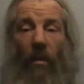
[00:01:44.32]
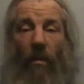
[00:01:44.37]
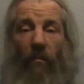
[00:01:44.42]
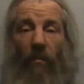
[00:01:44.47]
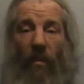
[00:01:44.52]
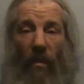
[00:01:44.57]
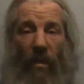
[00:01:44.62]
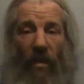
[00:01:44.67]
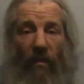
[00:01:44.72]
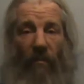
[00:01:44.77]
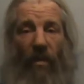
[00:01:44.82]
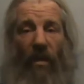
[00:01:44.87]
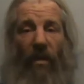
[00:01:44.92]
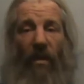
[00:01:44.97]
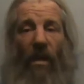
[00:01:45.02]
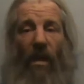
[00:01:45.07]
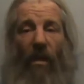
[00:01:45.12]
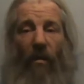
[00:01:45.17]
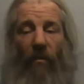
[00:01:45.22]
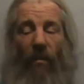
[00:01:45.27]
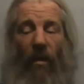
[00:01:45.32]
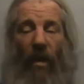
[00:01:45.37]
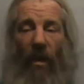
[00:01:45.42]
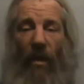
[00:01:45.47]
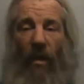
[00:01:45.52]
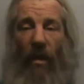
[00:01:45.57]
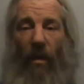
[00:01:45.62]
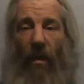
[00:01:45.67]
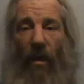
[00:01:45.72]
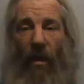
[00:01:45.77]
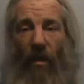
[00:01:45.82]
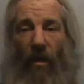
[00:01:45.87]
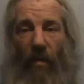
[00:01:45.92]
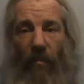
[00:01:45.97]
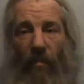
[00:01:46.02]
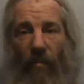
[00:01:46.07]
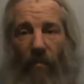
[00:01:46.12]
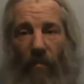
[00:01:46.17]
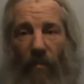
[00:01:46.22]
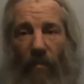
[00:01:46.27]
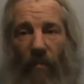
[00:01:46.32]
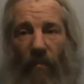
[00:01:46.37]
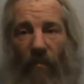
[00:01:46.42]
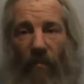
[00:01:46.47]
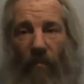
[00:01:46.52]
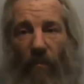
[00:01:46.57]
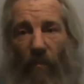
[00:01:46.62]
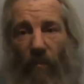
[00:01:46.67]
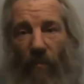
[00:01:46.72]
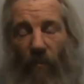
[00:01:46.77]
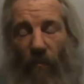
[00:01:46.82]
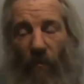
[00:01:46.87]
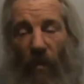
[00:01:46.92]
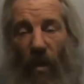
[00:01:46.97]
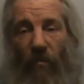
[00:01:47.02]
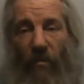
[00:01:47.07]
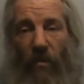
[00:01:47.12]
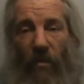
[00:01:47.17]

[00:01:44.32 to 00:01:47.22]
going to give it a go. And I wrote